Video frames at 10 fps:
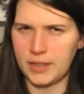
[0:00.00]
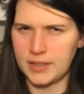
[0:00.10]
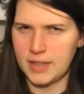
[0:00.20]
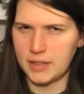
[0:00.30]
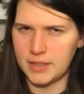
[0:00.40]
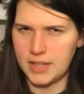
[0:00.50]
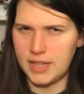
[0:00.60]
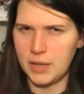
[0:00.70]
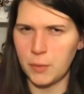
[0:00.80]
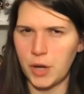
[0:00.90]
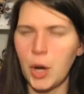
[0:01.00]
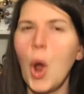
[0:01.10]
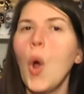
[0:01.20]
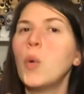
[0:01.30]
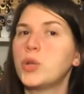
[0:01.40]
like the skeleton key one,
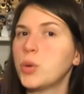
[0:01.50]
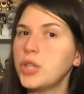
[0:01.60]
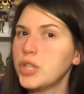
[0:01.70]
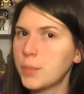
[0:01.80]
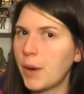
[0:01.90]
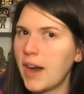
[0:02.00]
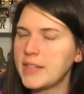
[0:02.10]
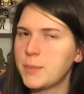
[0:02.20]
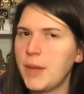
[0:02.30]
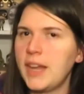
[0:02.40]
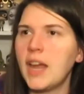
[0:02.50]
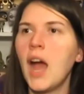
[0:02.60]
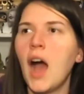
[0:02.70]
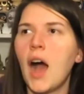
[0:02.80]
which wouldn't surprise me.